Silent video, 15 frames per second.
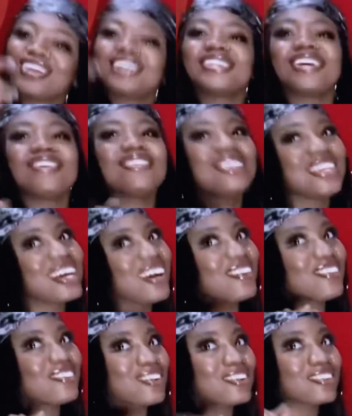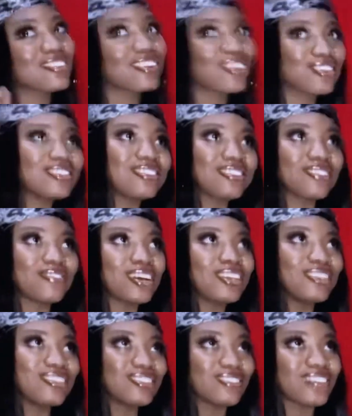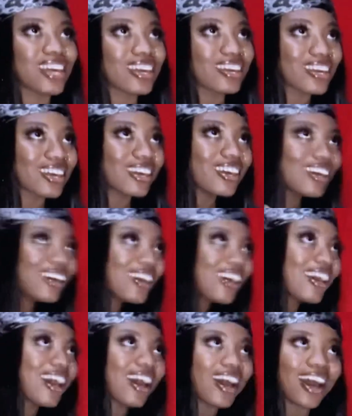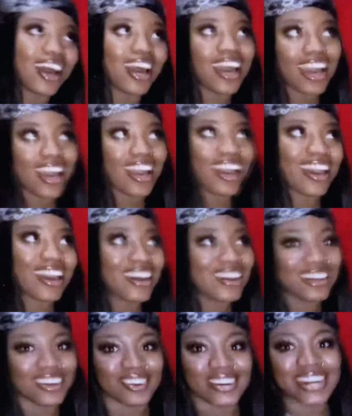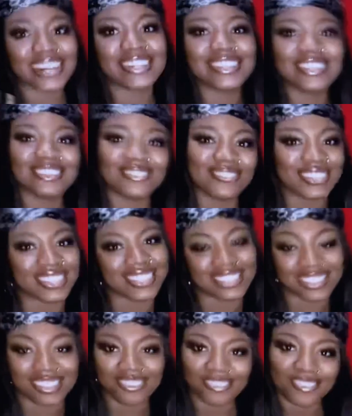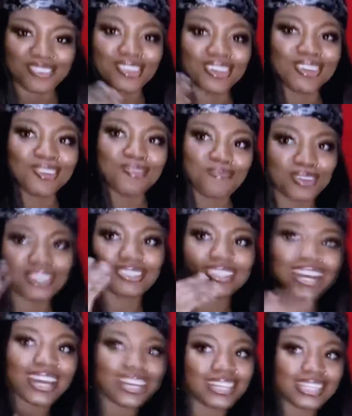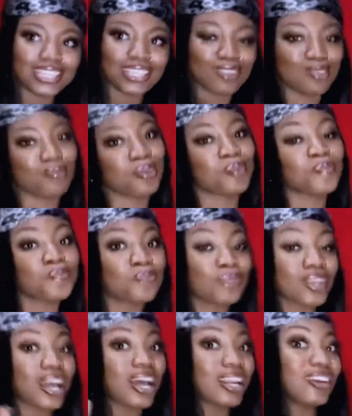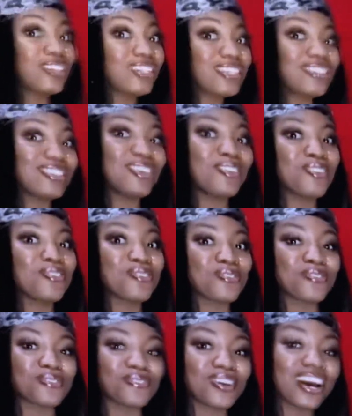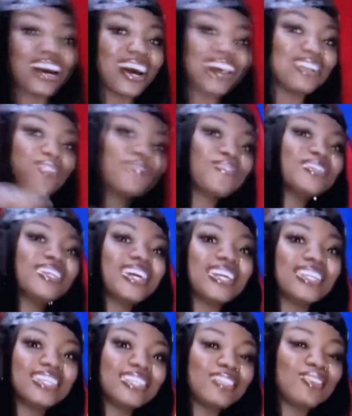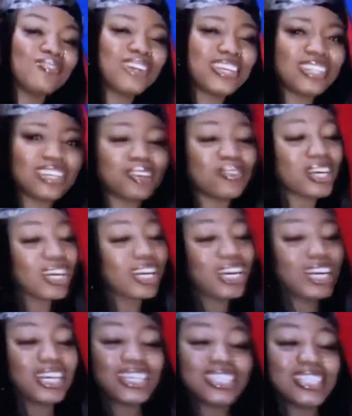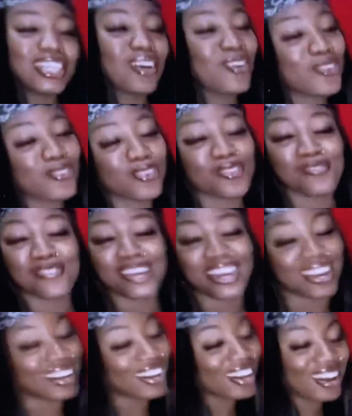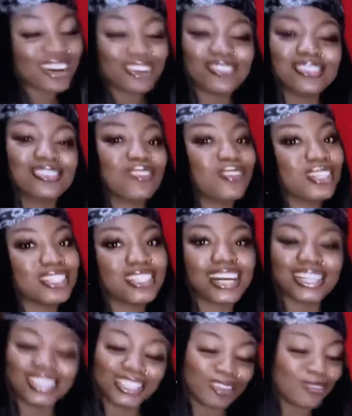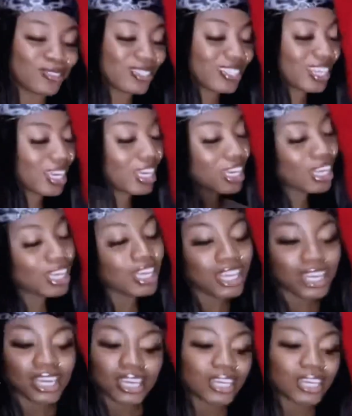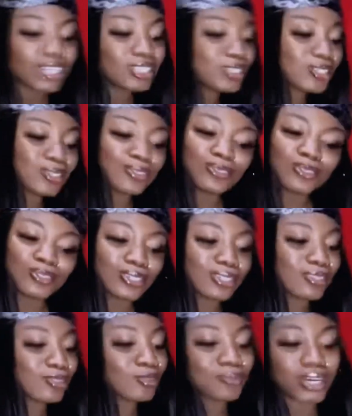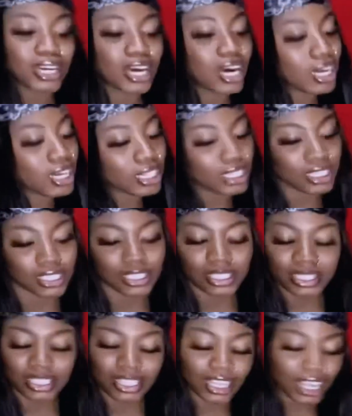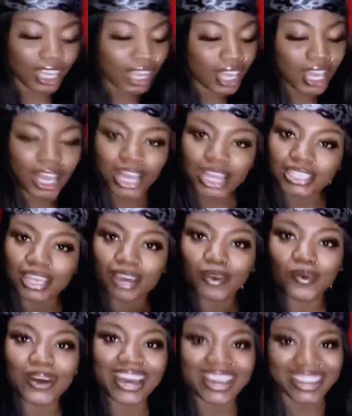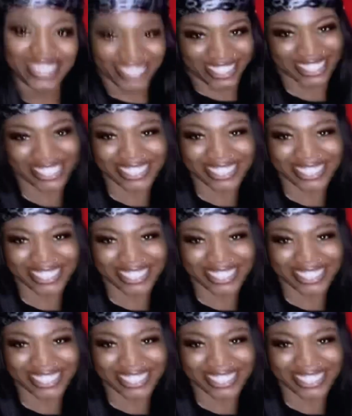Because I don't think I've ever gone to a man not to be like, hi, or anything flirty. He brings that energy to me. And i try to stay away from him. And he'll bring the energy to me. And then he'll like, stay away from me. One time at the dining table, I was like, Angel, don't look into my eyes. I was like, what?